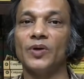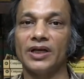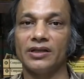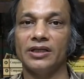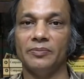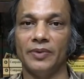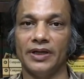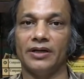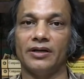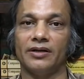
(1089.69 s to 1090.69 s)
putting the
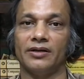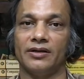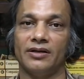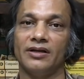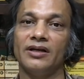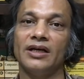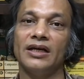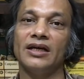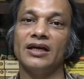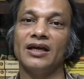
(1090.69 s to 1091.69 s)
bait
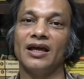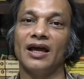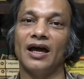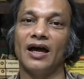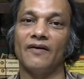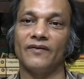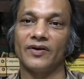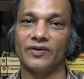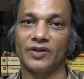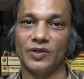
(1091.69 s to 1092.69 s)

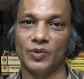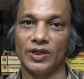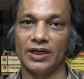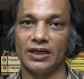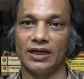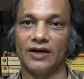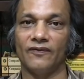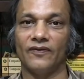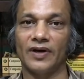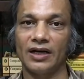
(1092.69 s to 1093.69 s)
after securing
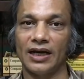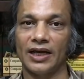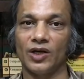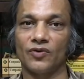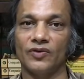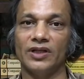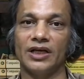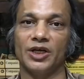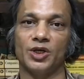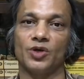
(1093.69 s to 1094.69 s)
a one line of
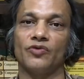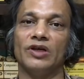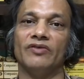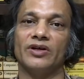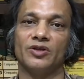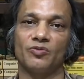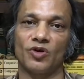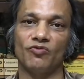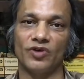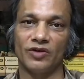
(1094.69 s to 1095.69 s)
narration of events
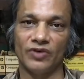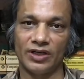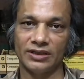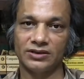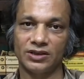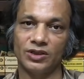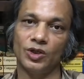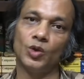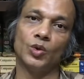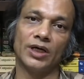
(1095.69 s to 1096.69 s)
from one witness
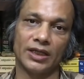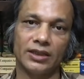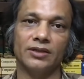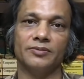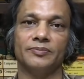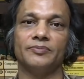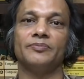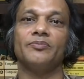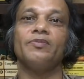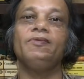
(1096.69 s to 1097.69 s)
to another
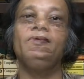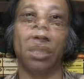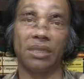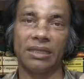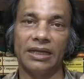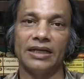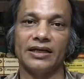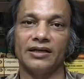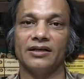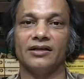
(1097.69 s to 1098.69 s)
and
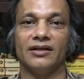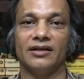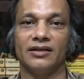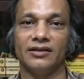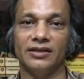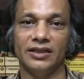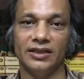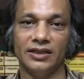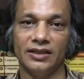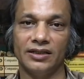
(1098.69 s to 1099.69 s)
getting
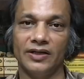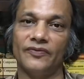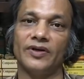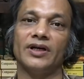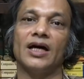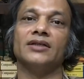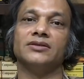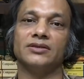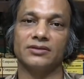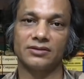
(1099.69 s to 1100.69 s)
the different
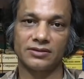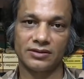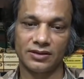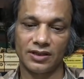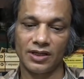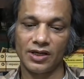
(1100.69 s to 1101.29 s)
answers,